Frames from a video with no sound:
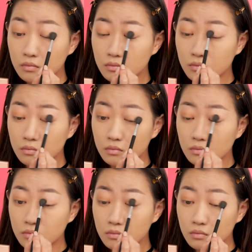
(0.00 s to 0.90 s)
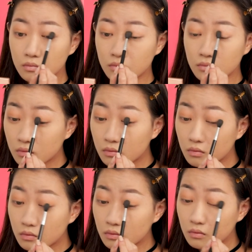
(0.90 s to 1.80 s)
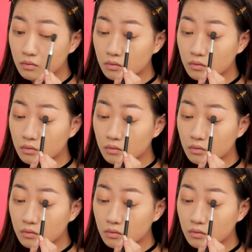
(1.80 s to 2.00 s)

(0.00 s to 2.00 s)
No one is speaking in this clip.